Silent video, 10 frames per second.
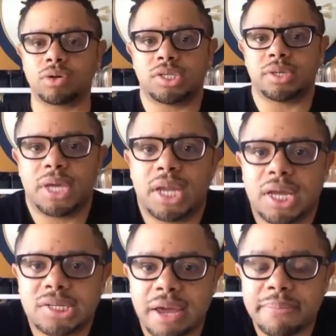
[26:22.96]
to be getting
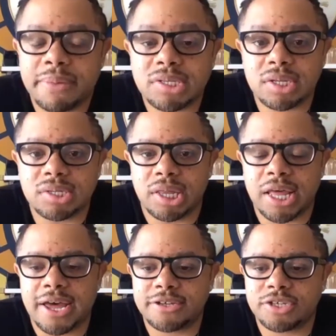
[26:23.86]
assignments and things like
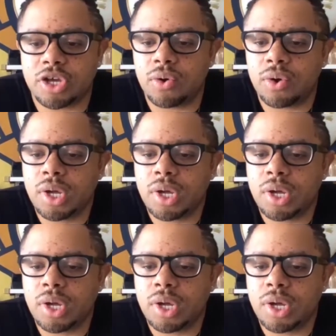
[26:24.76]
that. So,